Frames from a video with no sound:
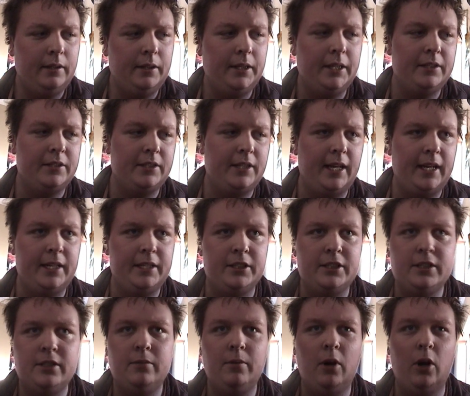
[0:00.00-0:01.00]
In this
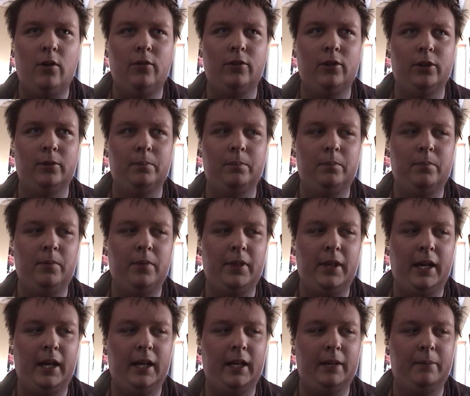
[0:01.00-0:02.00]
case, over
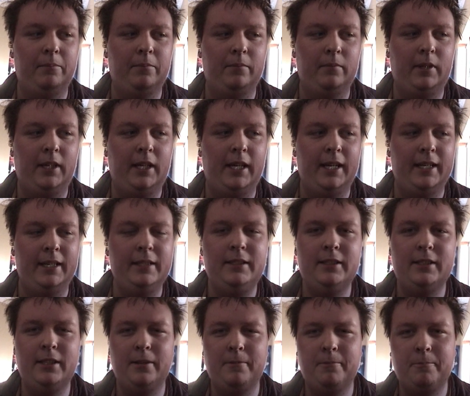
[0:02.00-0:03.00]

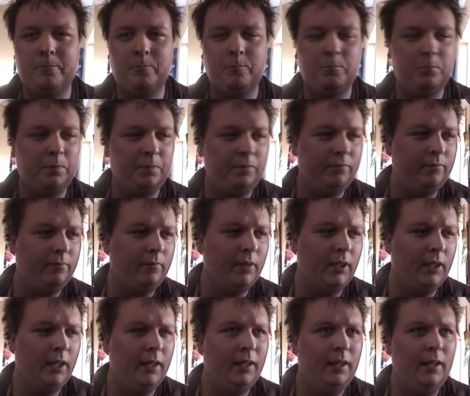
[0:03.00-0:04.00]
kids.
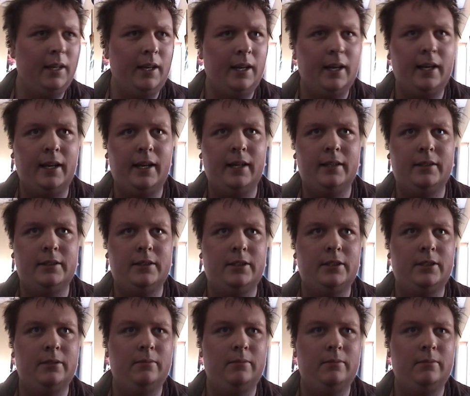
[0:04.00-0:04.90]
And